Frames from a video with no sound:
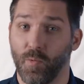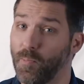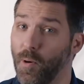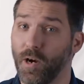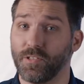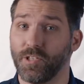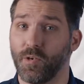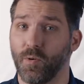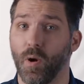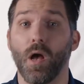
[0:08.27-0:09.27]
with part
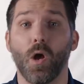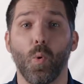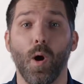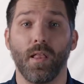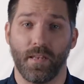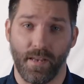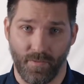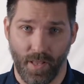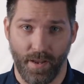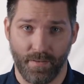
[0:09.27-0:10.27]
2, Quality
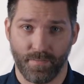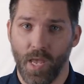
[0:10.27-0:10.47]
of Light.